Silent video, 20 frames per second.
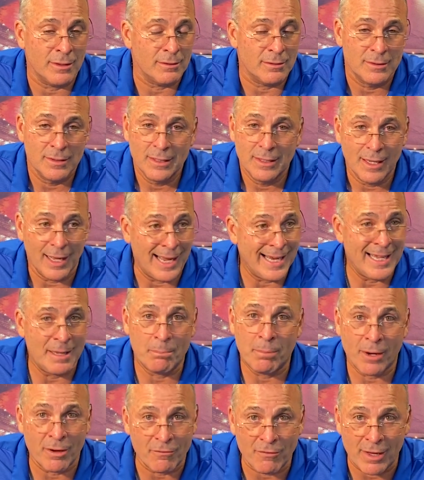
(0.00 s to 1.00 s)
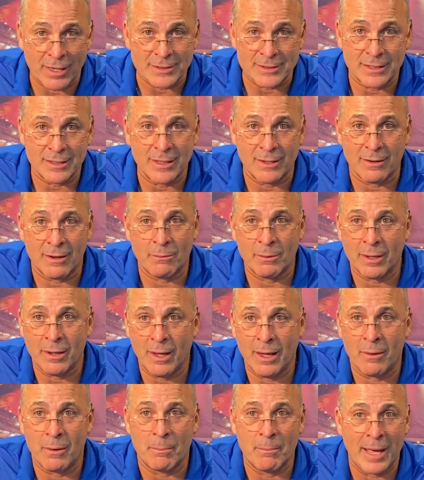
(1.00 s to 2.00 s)
know, I get butterflies. You know, I would
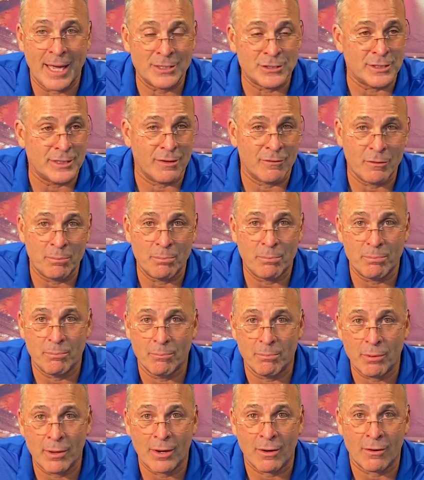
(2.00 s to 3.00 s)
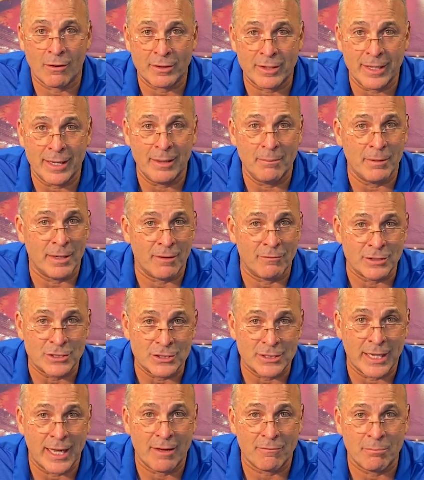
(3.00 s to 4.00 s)
I would imagine every player on our team and every
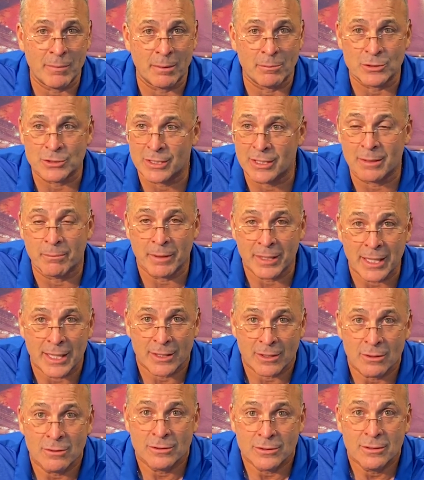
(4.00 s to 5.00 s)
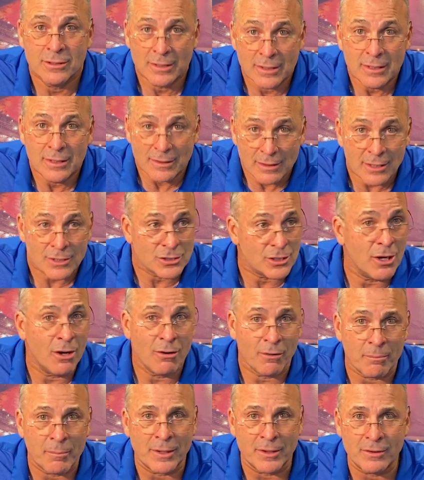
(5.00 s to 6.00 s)
staff member is going to be like, oh, let's go.
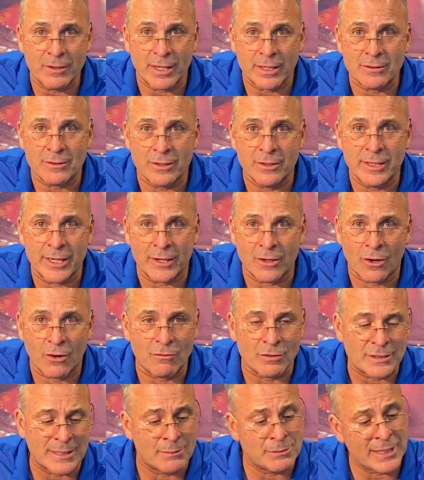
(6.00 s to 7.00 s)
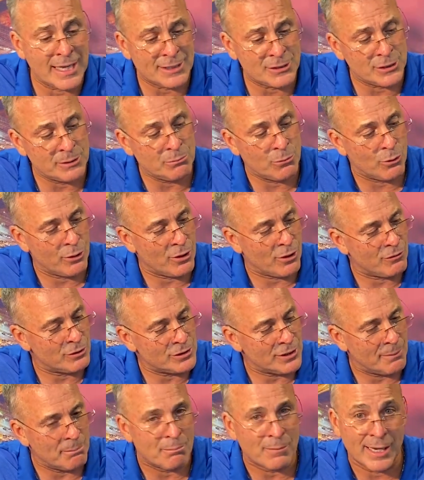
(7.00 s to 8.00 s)
I mean, you get you get nervous. I was actually more nervous
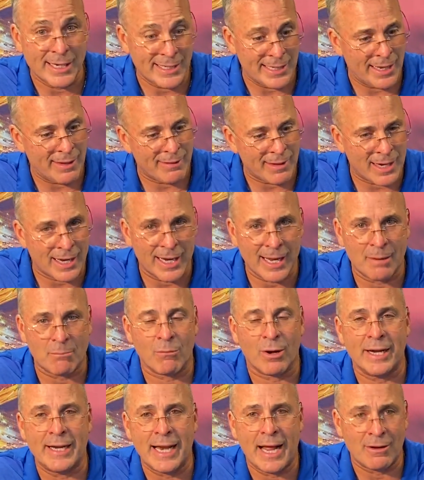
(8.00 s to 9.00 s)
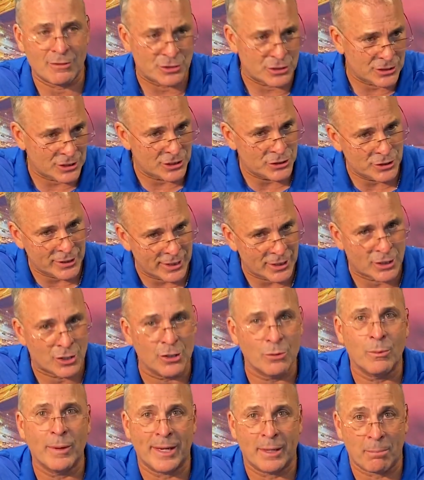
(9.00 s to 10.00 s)
on Monday than I am right now, just because you get a
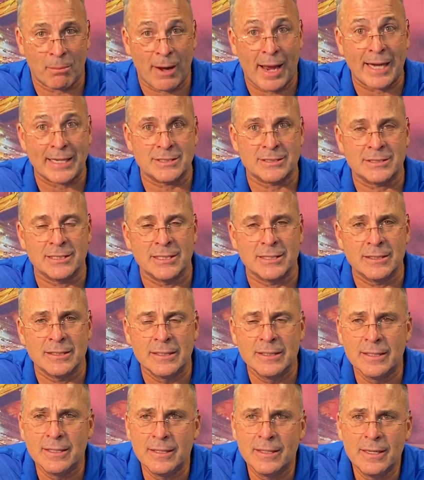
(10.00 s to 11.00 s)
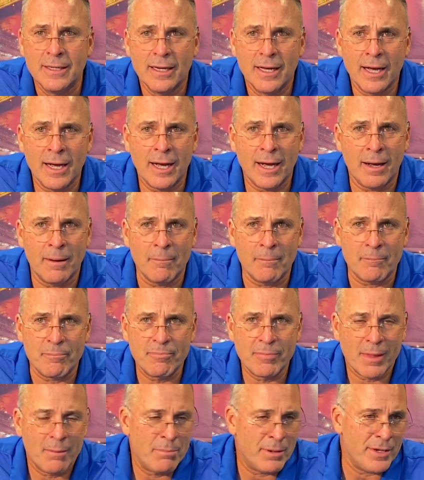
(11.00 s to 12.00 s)
good week of practice in. Um,
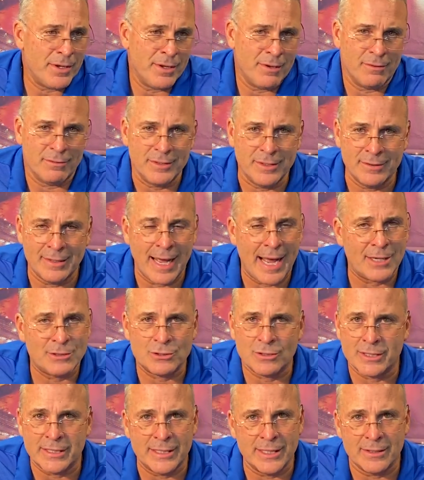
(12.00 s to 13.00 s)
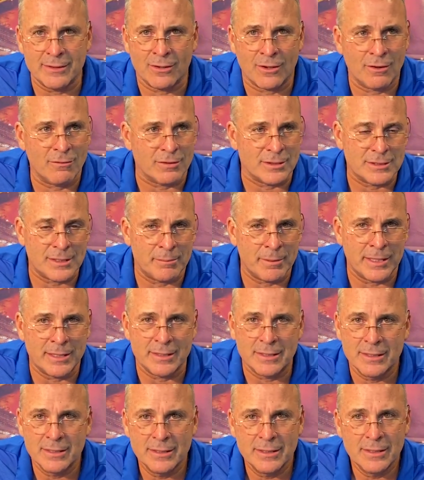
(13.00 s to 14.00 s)
but you know, you naturally get nervous. I mean,
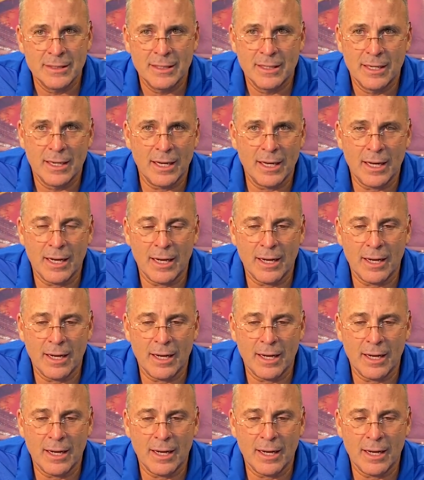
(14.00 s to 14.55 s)
uh,